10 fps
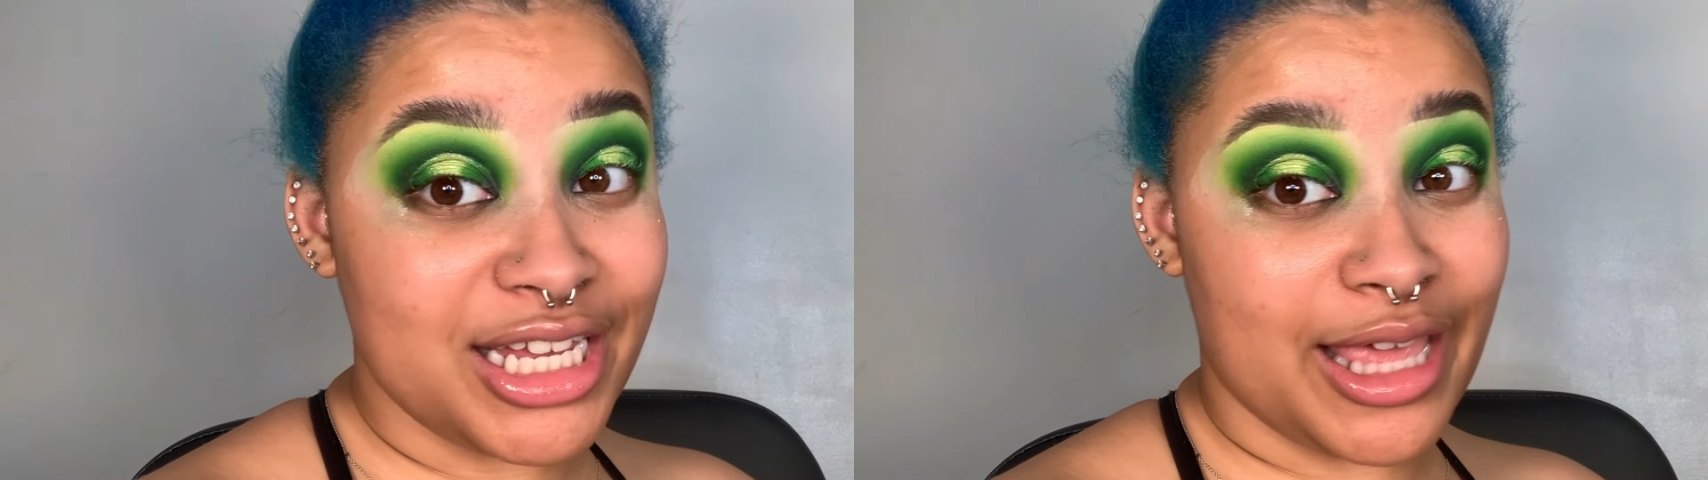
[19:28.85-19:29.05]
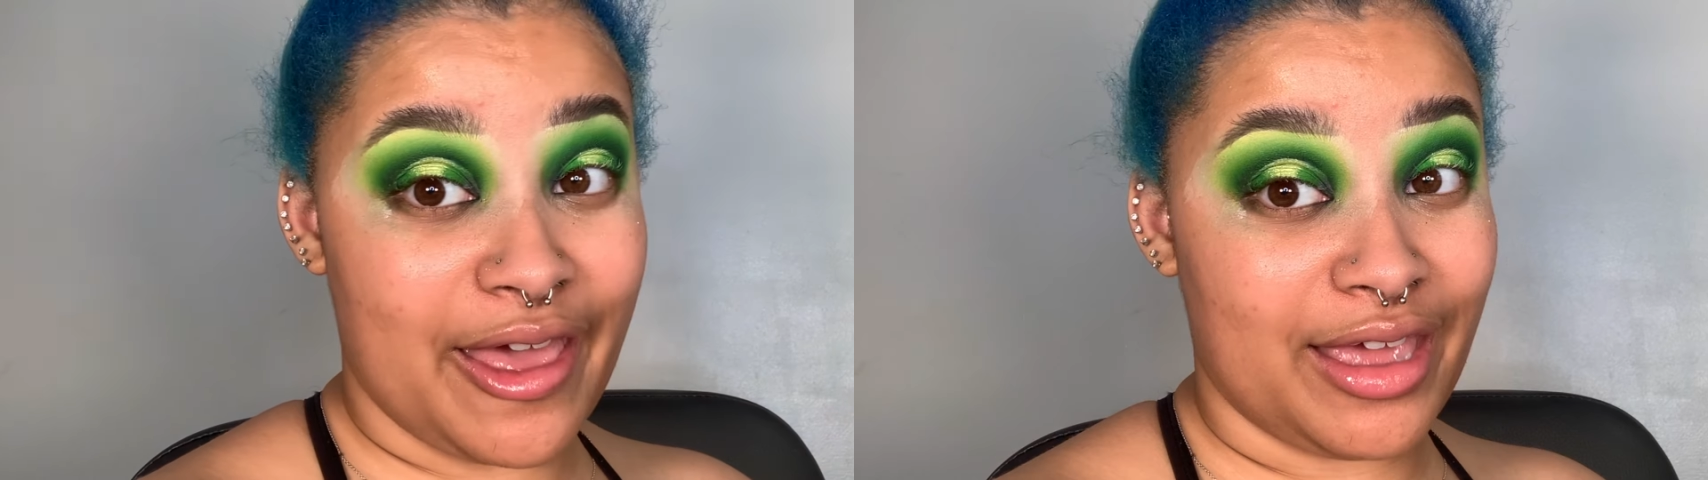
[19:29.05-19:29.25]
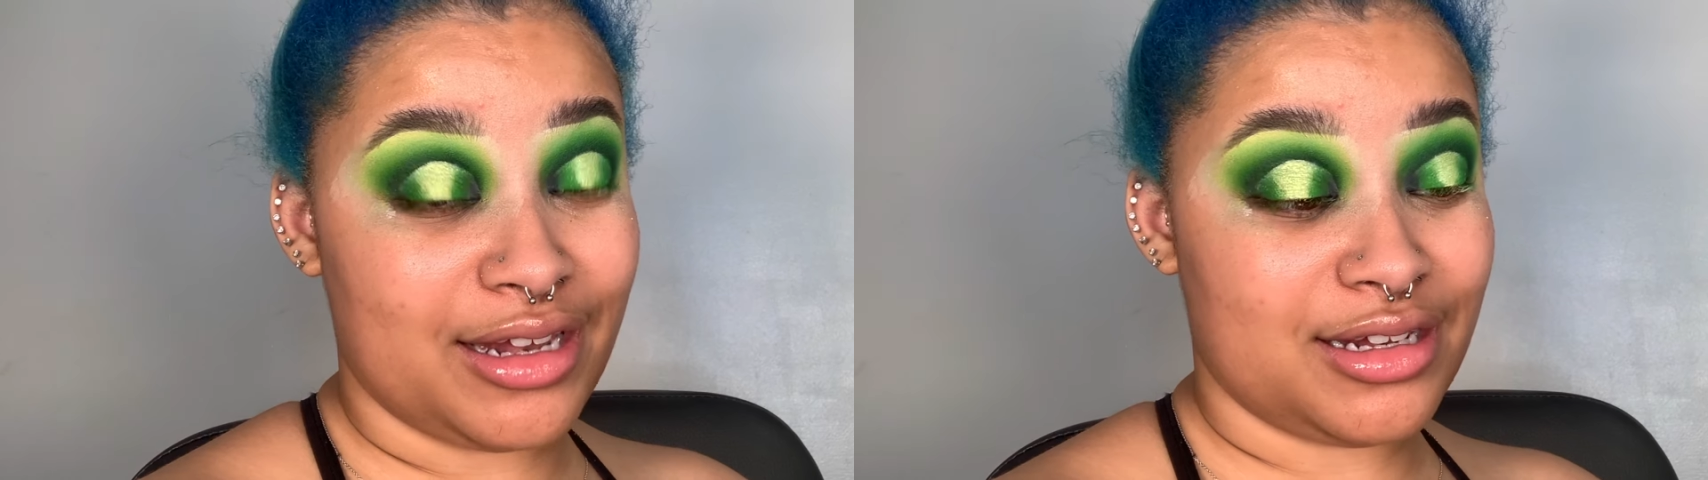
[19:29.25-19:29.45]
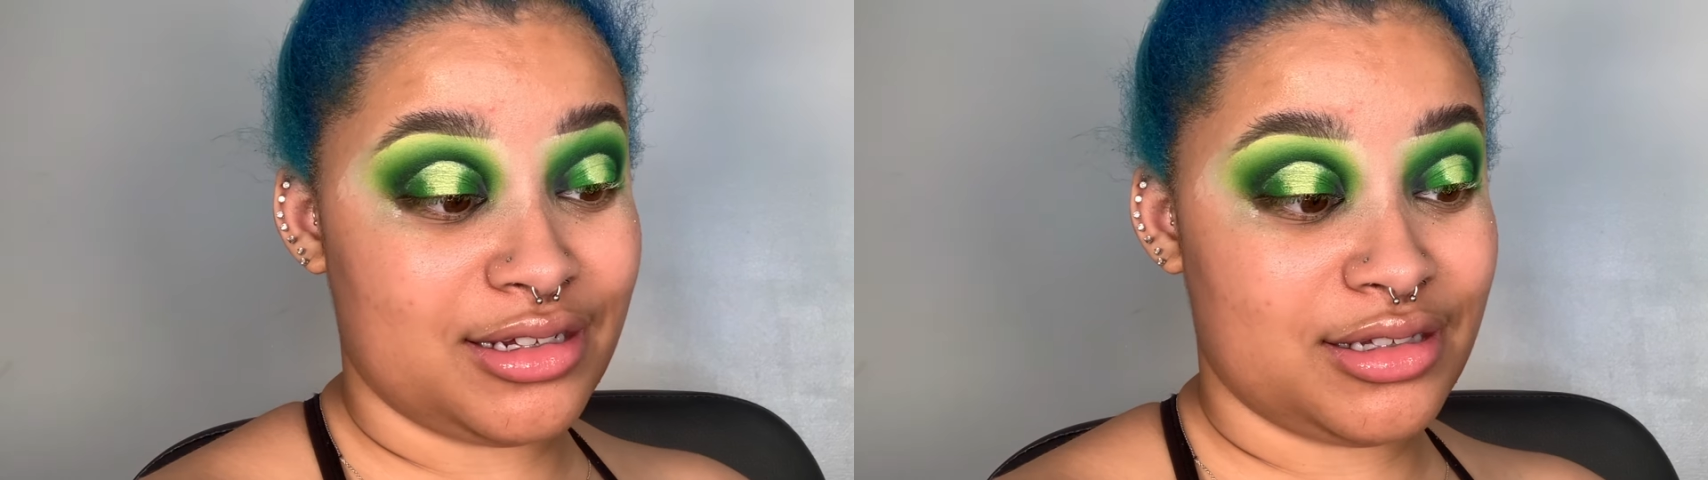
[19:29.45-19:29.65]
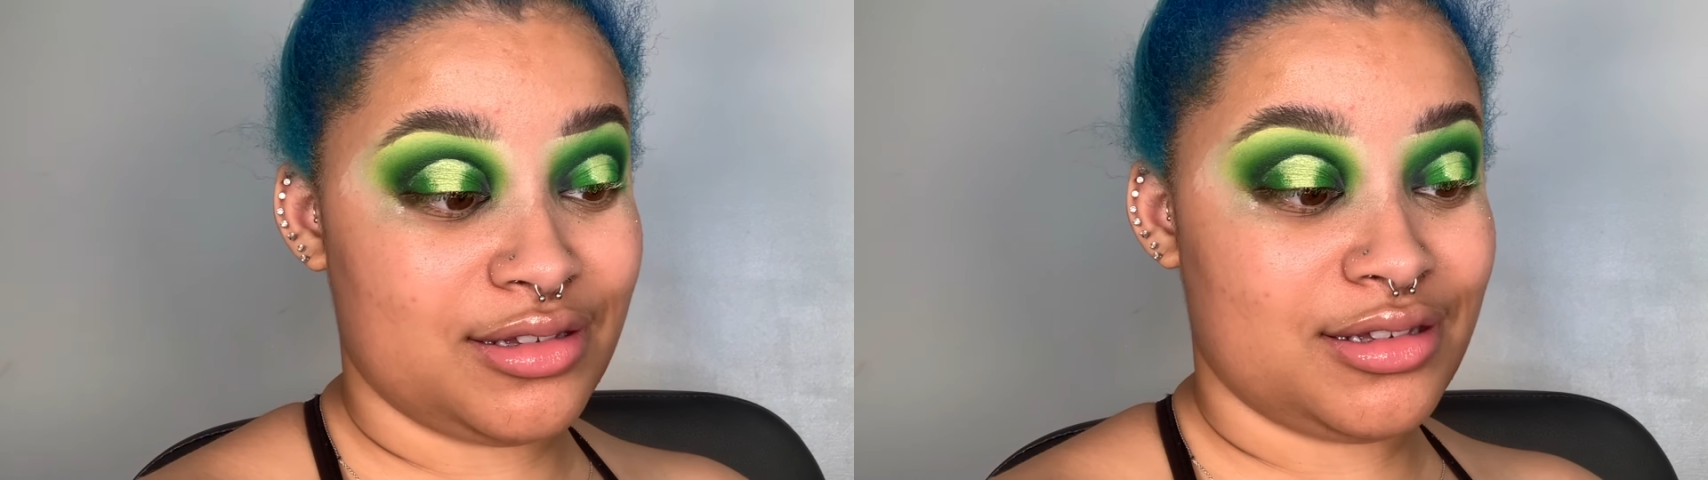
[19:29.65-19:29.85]
yet.
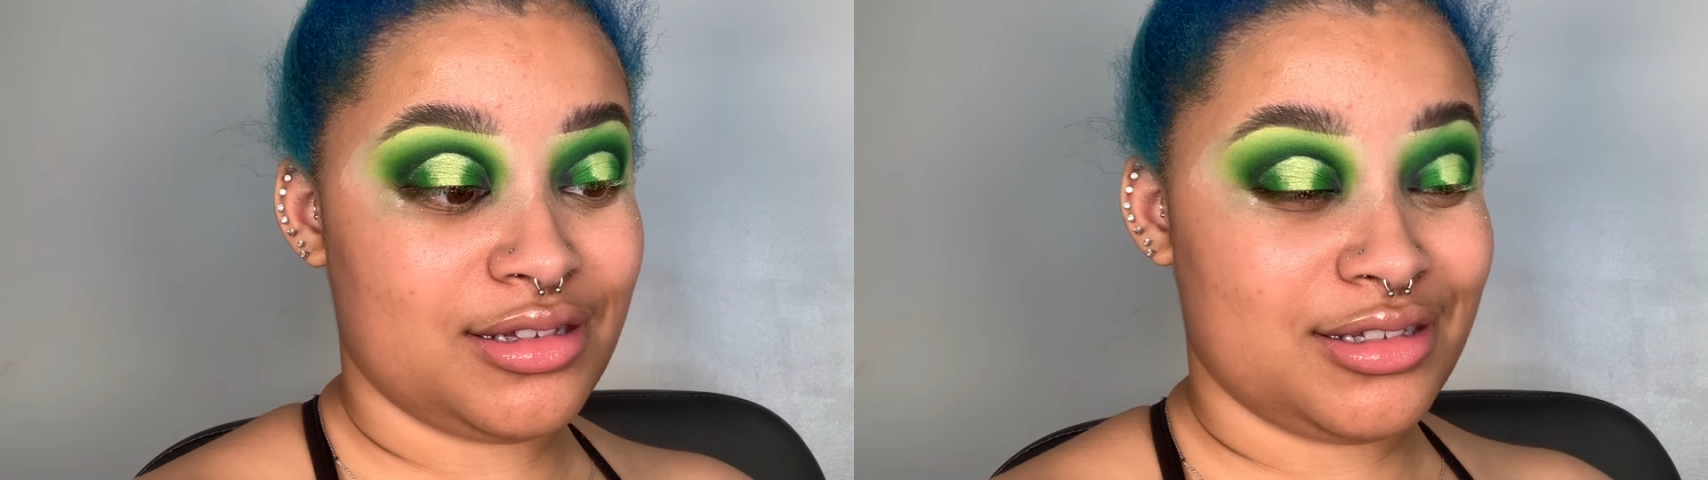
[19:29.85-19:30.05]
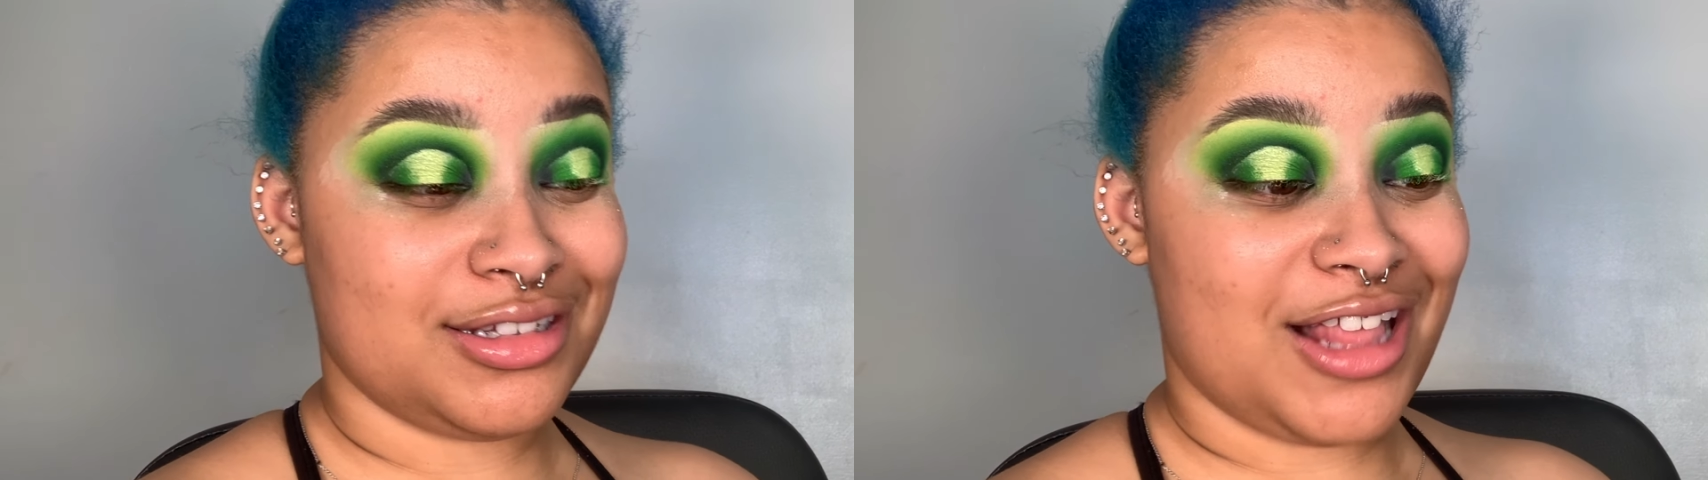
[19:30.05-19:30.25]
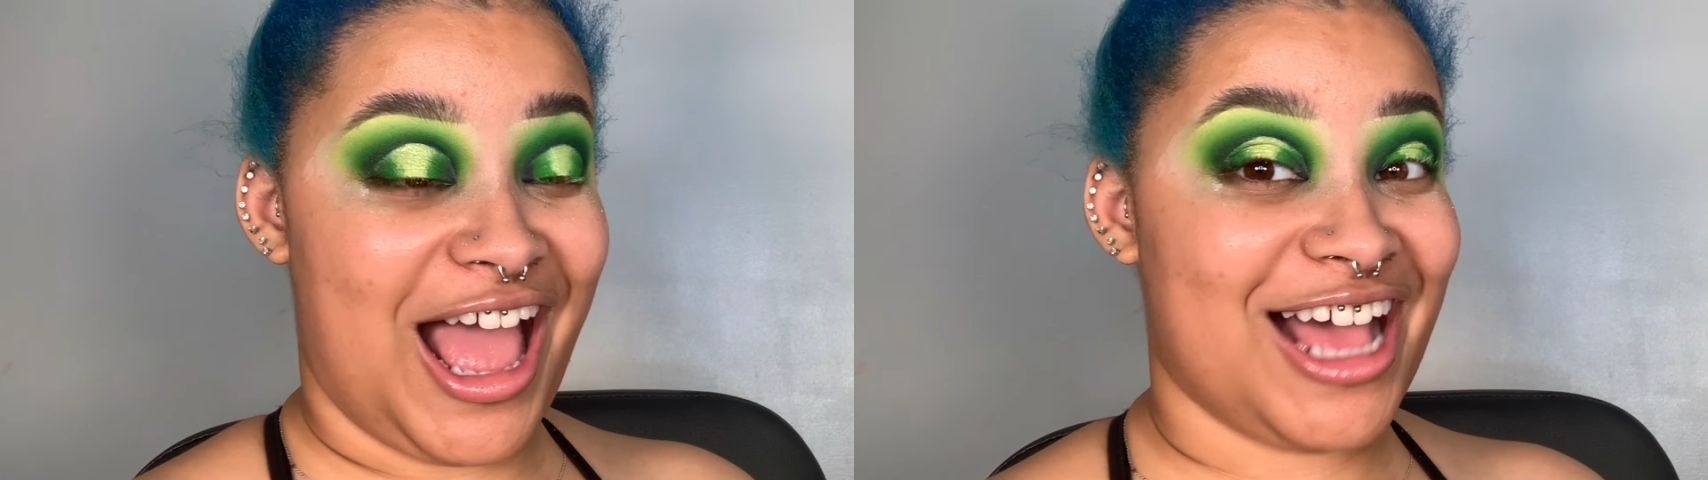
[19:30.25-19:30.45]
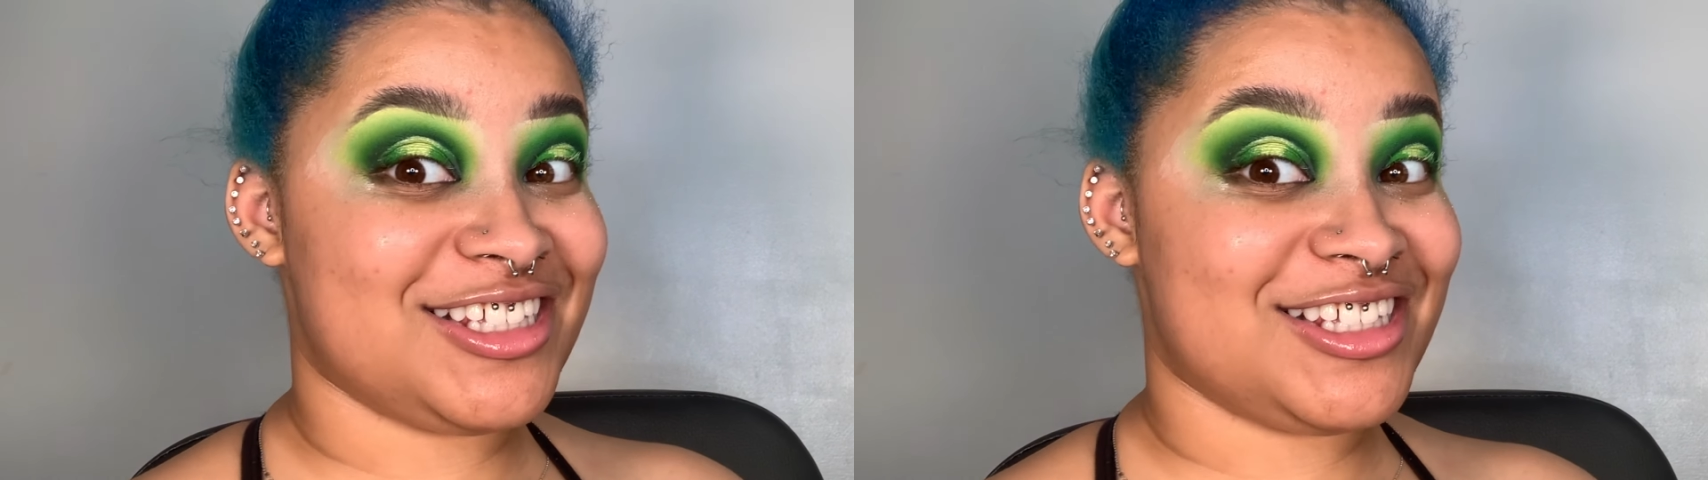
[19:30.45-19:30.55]
I